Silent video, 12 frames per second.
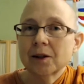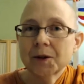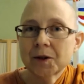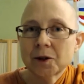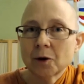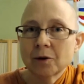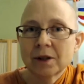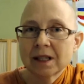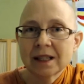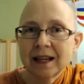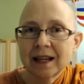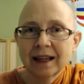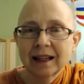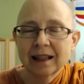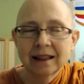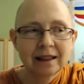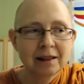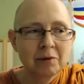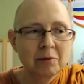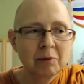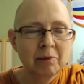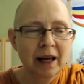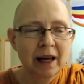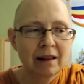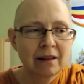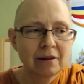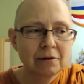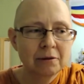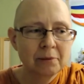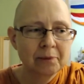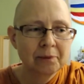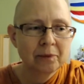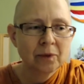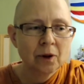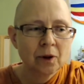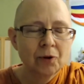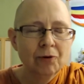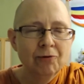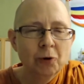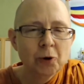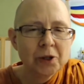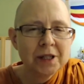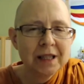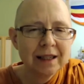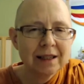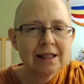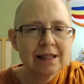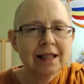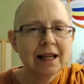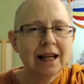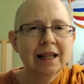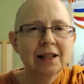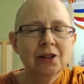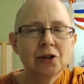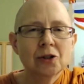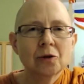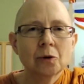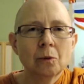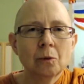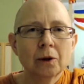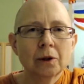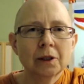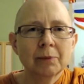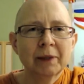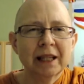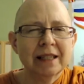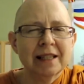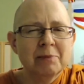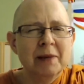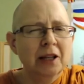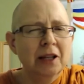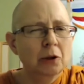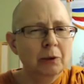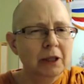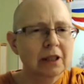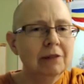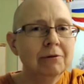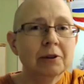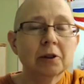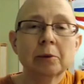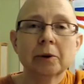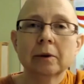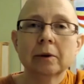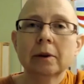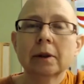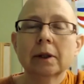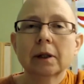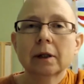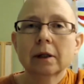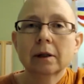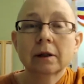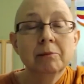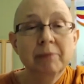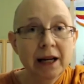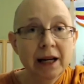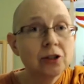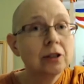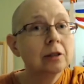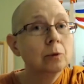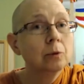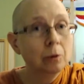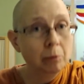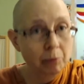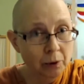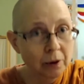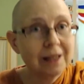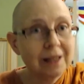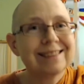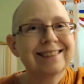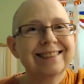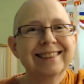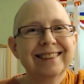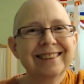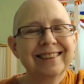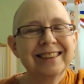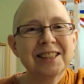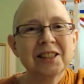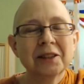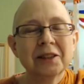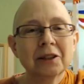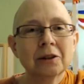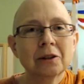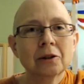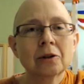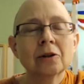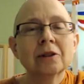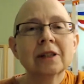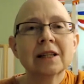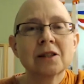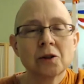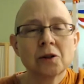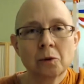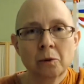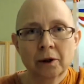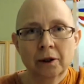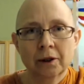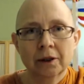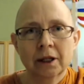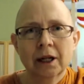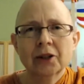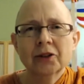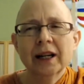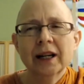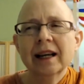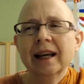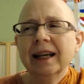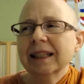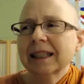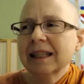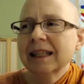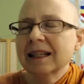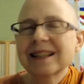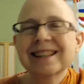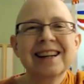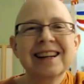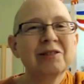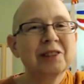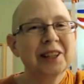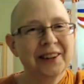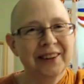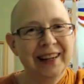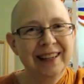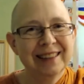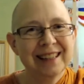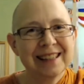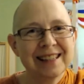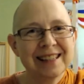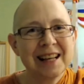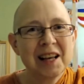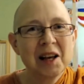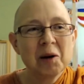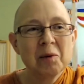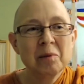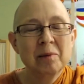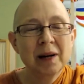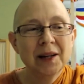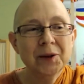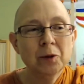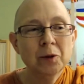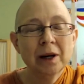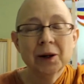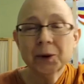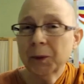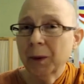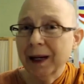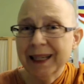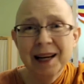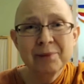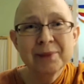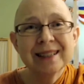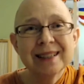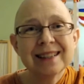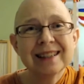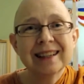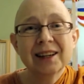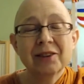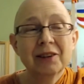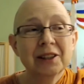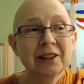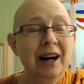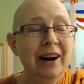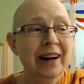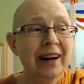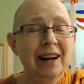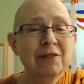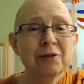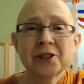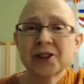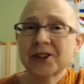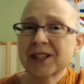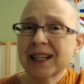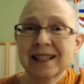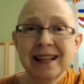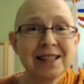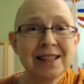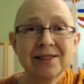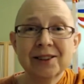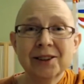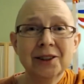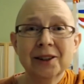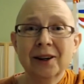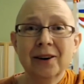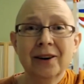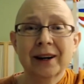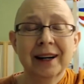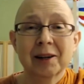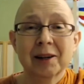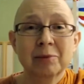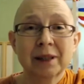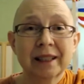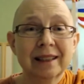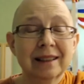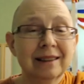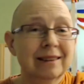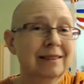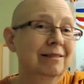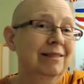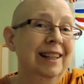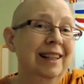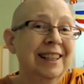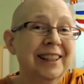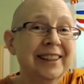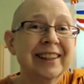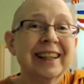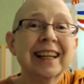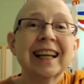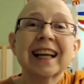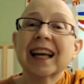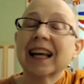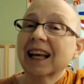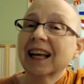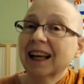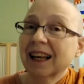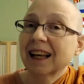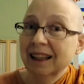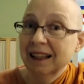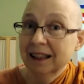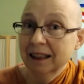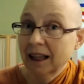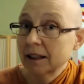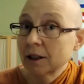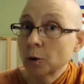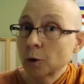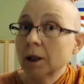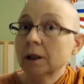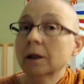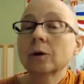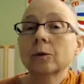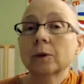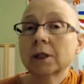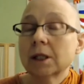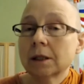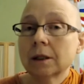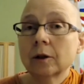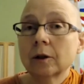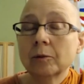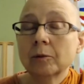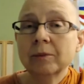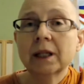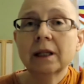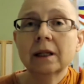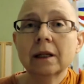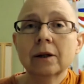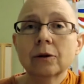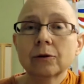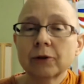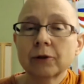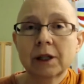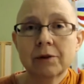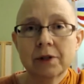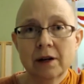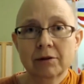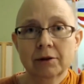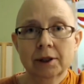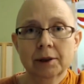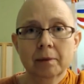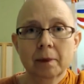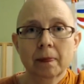So this is not a path of forcing change on the world because it's making you uncomfortable. Compassion will pull us towards doing good things in the world, try to ease the suffering around us. But no matter what happens, whether our efforts are successful or a complete failure, the enlightened one would still be free of suffering.